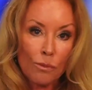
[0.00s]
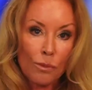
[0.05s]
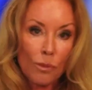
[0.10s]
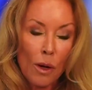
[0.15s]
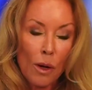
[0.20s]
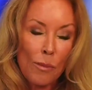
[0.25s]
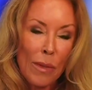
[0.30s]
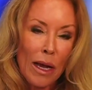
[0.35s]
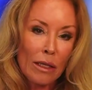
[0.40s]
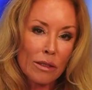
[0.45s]

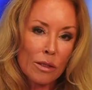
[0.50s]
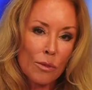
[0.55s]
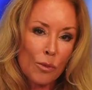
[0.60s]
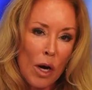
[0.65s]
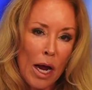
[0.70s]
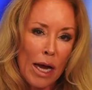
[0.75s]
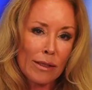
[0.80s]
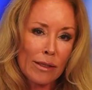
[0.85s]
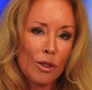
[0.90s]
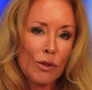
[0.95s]
about some
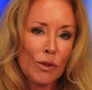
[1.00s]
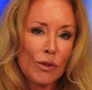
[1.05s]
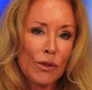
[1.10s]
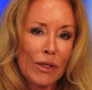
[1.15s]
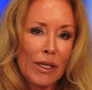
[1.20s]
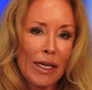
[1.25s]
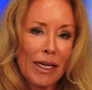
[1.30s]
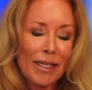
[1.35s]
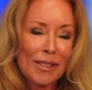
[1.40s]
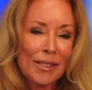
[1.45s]
practical
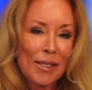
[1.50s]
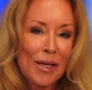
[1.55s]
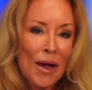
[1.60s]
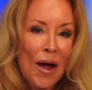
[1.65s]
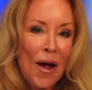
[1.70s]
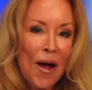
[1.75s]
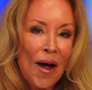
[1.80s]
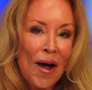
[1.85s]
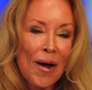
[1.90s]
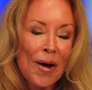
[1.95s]
things.
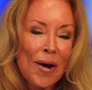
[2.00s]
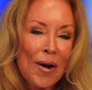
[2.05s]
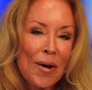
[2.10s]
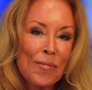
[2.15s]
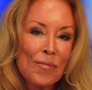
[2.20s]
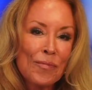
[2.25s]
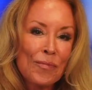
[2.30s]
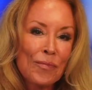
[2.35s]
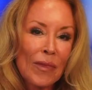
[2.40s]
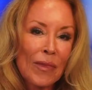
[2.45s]

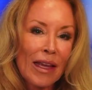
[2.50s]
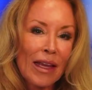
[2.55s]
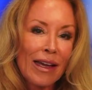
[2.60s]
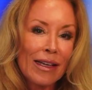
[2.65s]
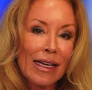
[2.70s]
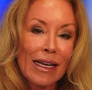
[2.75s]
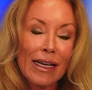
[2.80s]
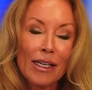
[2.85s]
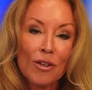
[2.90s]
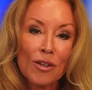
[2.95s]
At
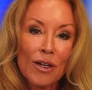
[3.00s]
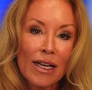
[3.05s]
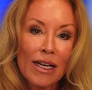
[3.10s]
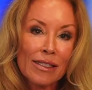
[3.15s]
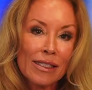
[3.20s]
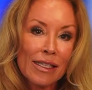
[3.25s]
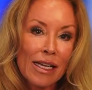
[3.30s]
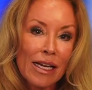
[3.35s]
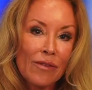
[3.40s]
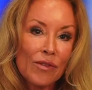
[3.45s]

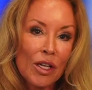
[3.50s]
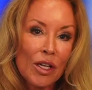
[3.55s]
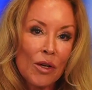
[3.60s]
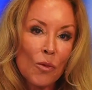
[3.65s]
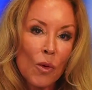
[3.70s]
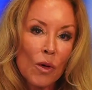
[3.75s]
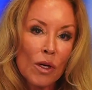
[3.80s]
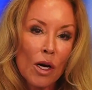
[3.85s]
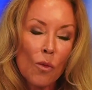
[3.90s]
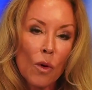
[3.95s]

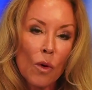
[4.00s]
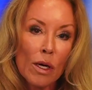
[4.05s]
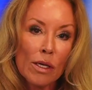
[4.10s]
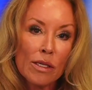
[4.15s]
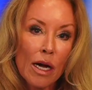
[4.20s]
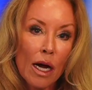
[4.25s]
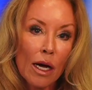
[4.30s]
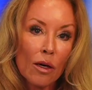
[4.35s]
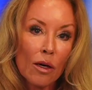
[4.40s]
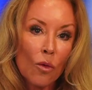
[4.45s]

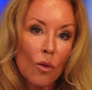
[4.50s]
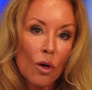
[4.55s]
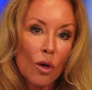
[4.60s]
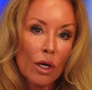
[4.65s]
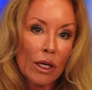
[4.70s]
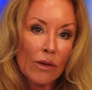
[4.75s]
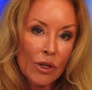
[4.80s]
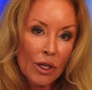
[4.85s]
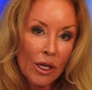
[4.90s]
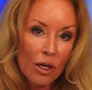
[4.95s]
internetsafety101.org,
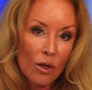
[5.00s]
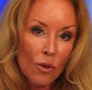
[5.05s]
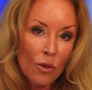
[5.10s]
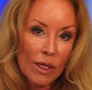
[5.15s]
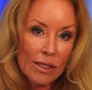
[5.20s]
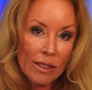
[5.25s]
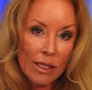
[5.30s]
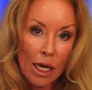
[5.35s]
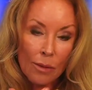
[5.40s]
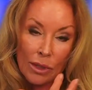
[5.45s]
if you go to our
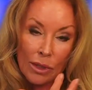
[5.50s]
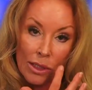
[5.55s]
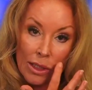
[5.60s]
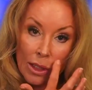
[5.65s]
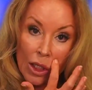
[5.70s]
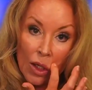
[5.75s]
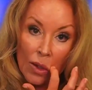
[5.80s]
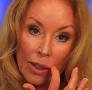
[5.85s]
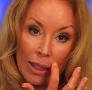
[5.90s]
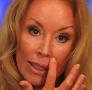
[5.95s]

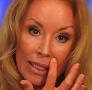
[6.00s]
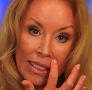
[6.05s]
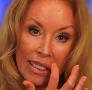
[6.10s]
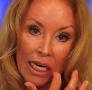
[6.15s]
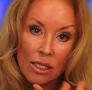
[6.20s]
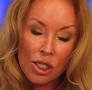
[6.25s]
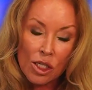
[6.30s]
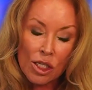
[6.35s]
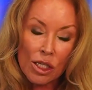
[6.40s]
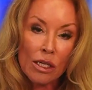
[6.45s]
cybersecurity
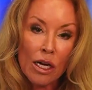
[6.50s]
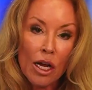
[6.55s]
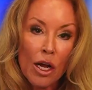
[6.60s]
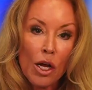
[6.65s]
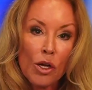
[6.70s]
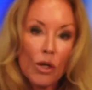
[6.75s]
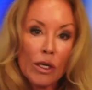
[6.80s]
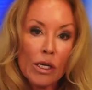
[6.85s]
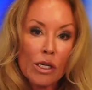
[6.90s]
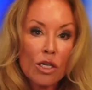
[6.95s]
section,
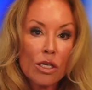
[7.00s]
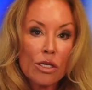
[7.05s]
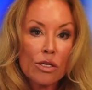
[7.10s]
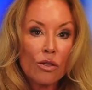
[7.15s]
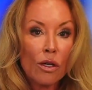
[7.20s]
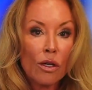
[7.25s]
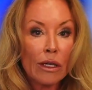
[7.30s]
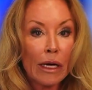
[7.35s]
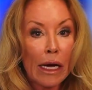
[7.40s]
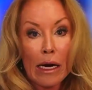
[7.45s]
you can just
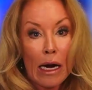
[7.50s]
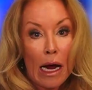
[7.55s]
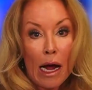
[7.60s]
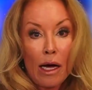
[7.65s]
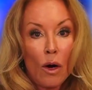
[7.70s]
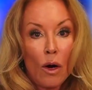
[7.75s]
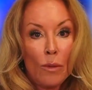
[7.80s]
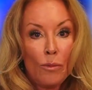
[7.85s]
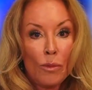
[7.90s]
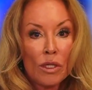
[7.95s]
look at how do
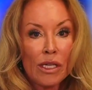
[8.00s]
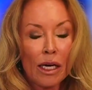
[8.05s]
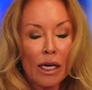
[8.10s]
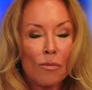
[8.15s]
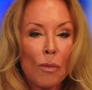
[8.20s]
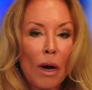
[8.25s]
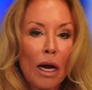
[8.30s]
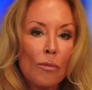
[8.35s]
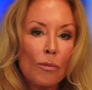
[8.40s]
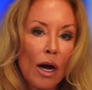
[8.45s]
I protect
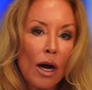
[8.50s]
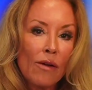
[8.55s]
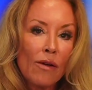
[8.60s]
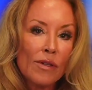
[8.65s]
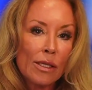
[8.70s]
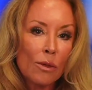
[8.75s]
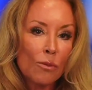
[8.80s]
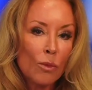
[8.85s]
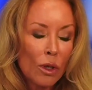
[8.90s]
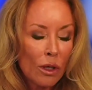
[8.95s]
my
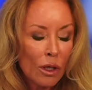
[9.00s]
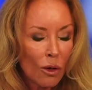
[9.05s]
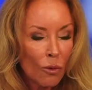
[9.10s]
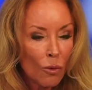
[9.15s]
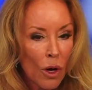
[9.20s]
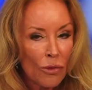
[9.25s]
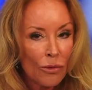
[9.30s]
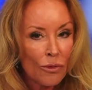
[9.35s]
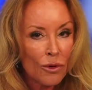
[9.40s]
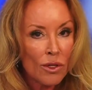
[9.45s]
privacy. We're going to
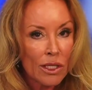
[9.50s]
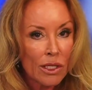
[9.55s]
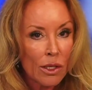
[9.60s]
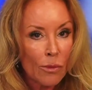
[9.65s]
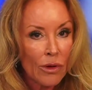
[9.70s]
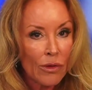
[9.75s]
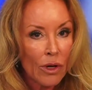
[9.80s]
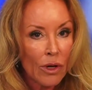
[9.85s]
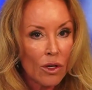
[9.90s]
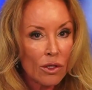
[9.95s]
run through some
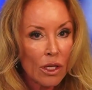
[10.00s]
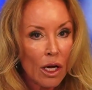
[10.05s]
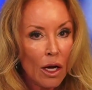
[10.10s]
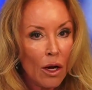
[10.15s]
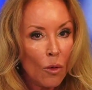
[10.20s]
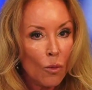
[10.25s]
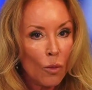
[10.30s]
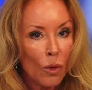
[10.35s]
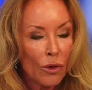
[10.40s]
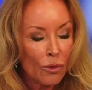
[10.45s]
of those
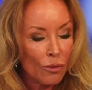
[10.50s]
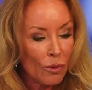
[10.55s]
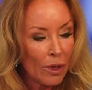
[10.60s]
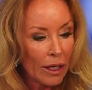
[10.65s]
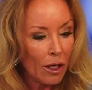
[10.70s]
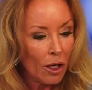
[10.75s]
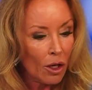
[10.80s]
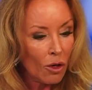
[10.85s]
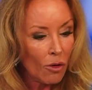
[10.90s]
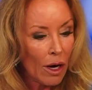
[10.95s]
with Rick
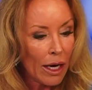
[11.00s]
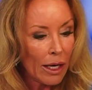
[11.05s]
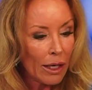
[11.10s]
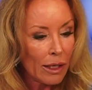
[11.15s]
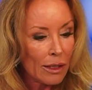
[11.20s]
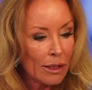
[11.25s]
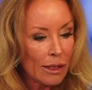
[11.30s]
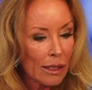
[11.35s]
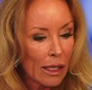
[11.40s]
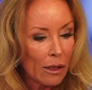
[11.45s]
and Greg
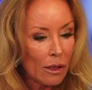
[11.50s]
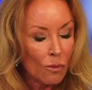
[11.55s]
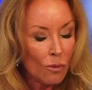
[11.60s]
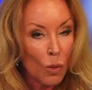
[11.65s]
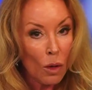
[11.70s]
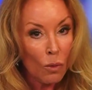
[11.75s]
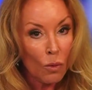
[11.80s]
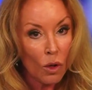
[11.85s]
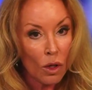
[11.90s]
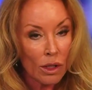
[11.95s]
and say
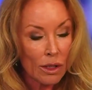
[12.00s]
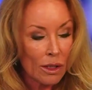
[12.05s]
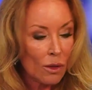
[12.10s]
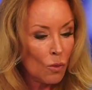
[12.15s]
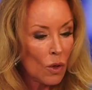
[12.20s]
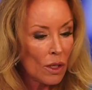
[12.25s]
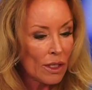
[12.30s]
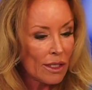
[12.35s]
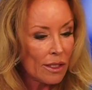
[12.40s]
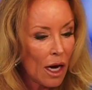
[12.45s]
what works and
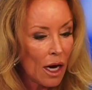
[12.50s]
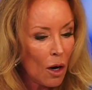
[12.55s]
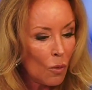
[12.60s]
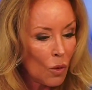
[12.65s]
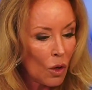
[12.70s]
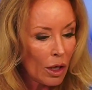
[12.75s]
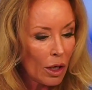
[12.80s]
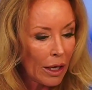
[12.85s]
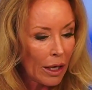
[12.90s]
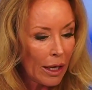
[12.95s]
what's not
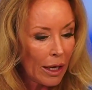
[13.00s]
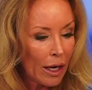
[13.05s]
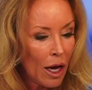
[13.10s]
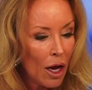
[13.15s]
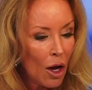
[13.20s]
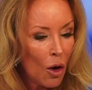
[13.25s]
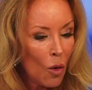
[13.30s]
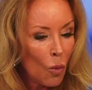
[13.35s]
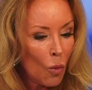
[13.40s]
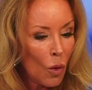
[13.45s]
working.
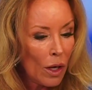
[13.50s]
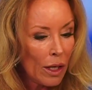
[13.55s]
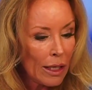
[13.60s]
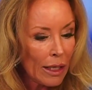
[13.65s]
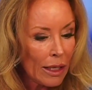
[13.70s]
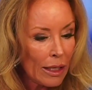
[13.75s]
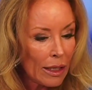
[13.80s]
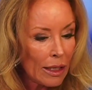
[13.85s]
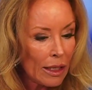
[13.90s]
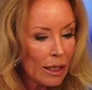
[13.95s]
One
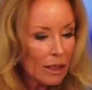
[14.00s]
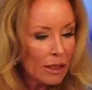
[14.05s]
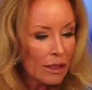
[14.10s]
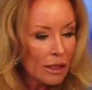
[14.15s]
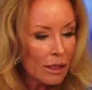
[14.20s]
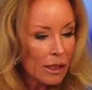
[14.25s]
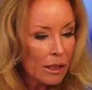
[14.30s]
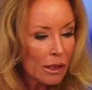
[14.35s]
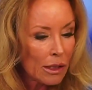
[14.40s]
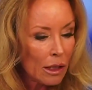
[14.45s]

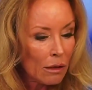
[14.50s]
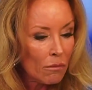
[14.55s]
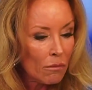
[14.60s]
is